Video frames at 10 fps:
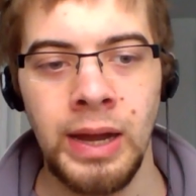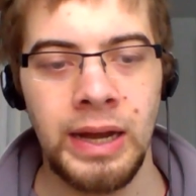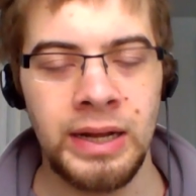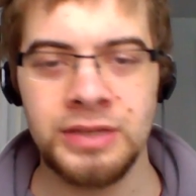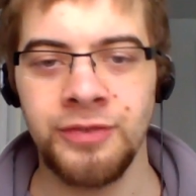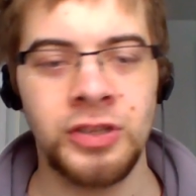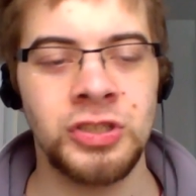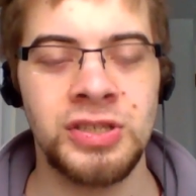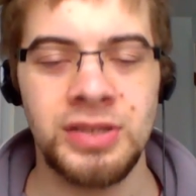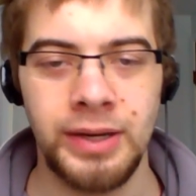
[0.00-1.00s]
and it's a
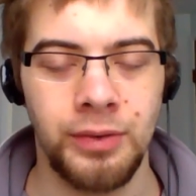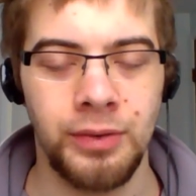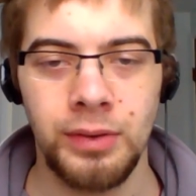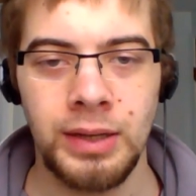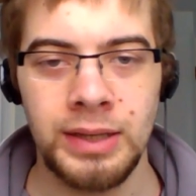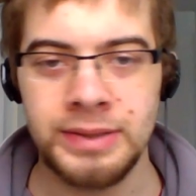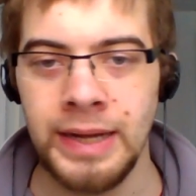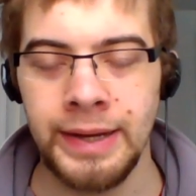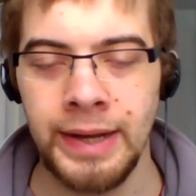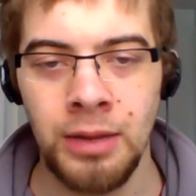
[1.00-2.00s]
vicious cycle. It's
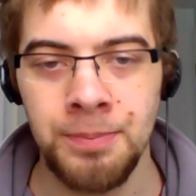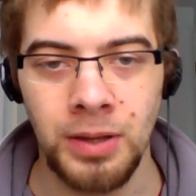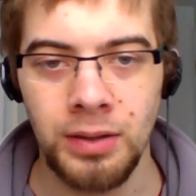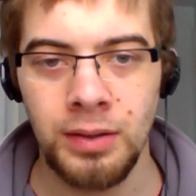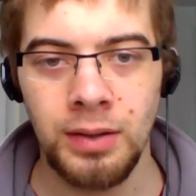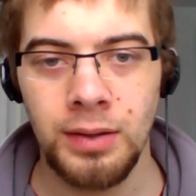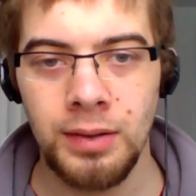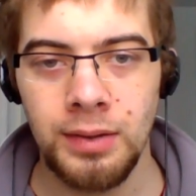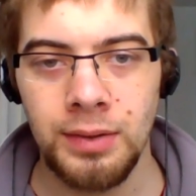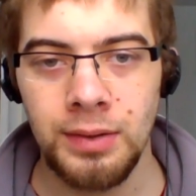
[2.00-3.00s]
not going to help you.
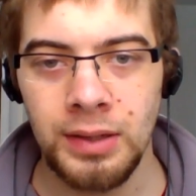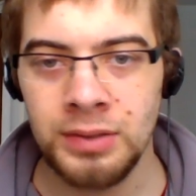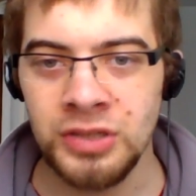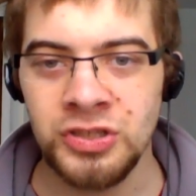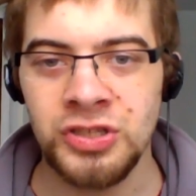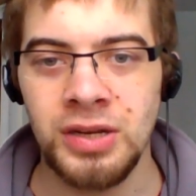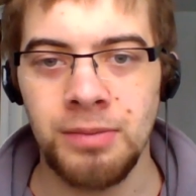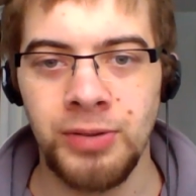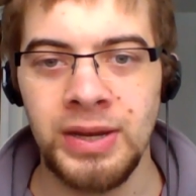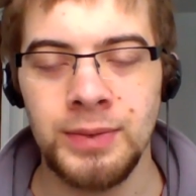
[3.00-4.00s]
It's just going
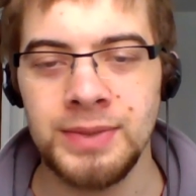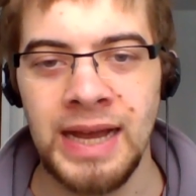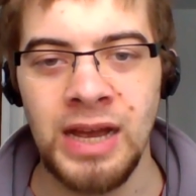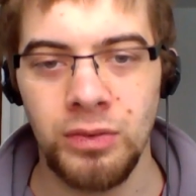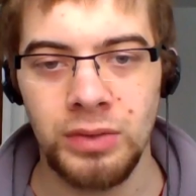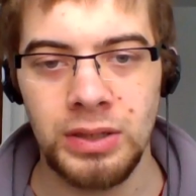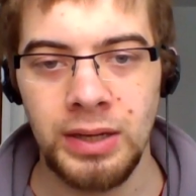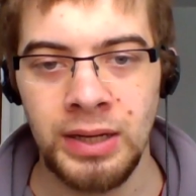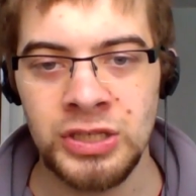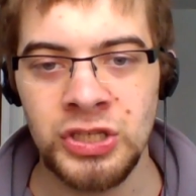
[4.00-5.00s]
to bring you down,
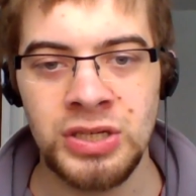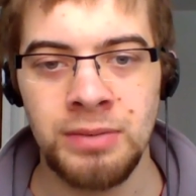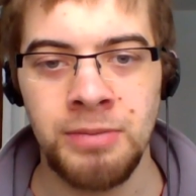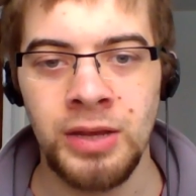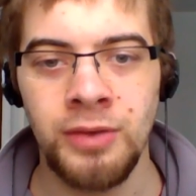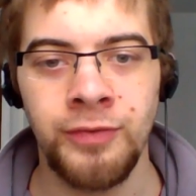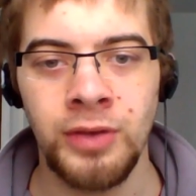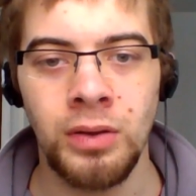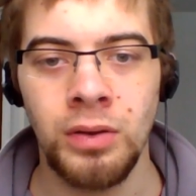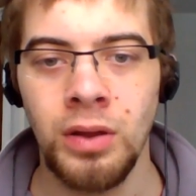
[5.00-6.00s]
and it's just going to make you
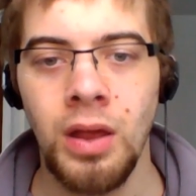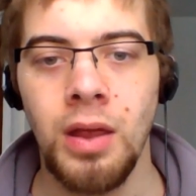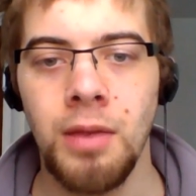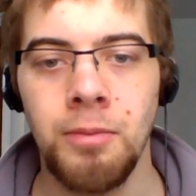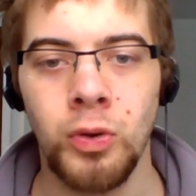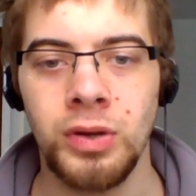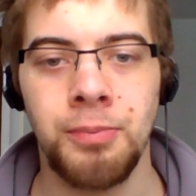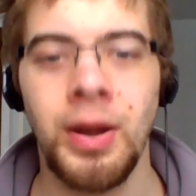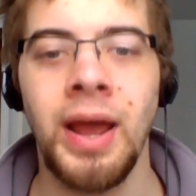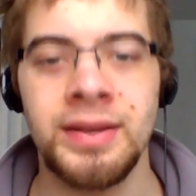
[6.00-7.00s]
feel more
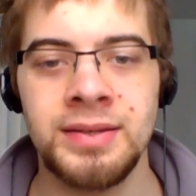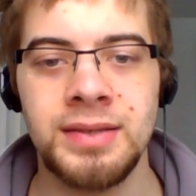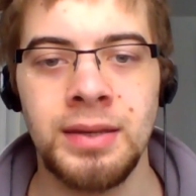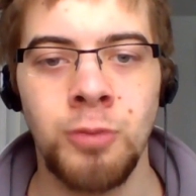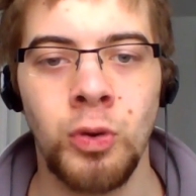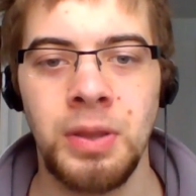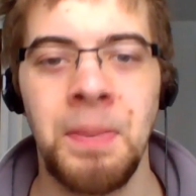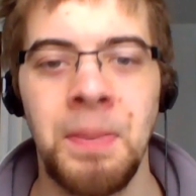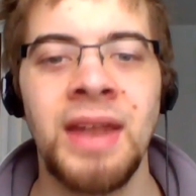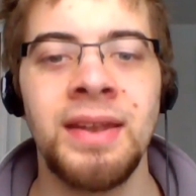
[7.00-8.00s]
depressed and more
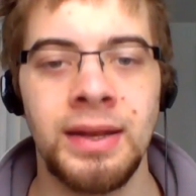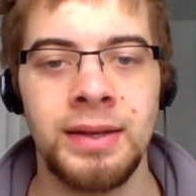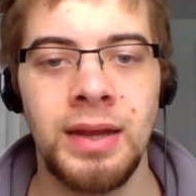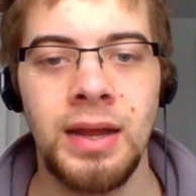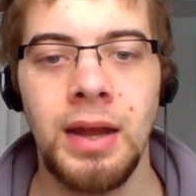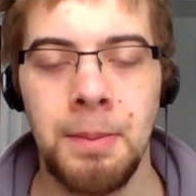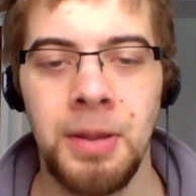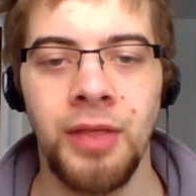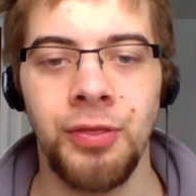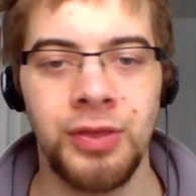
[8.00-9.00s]
dependent
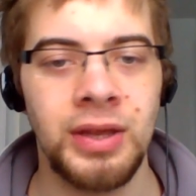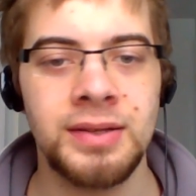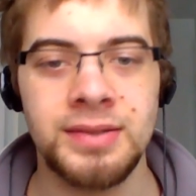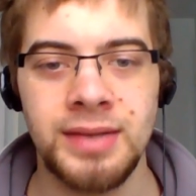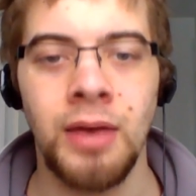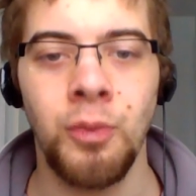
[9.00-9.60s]
upon things that